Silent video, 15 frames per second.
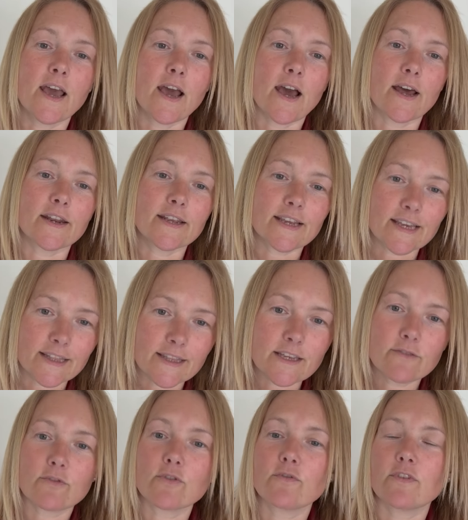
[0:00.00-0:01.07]
and it can
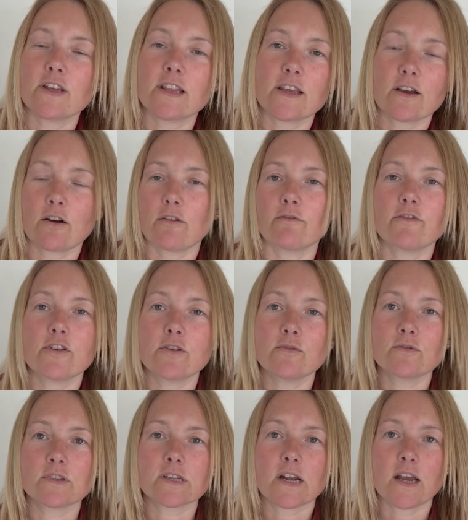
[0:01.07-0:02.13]
leave you feeling
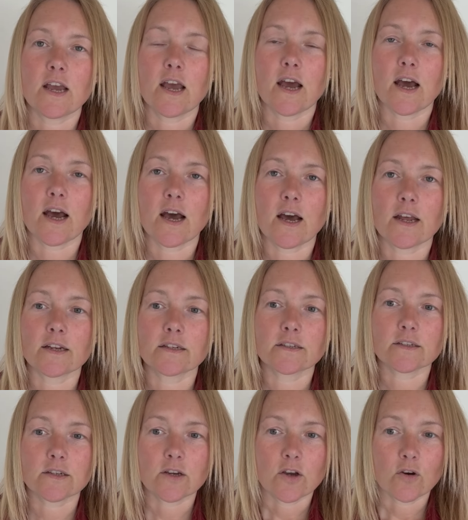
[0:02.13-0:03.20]
confused
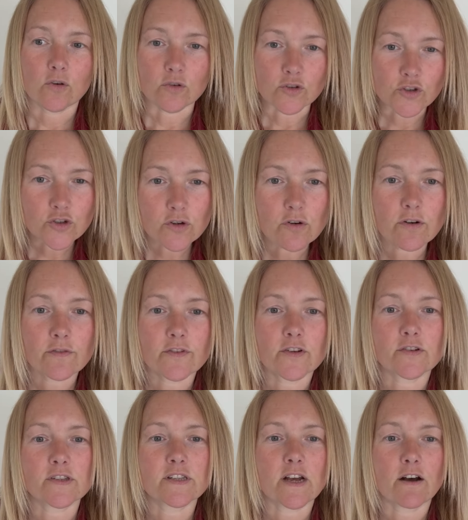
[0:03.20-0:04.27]
and unsure of
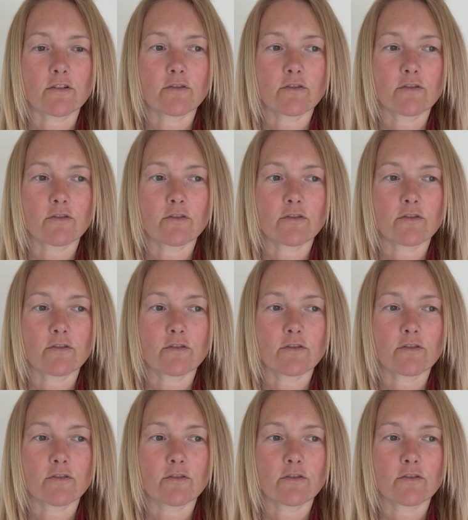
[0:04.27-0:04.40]
yourself.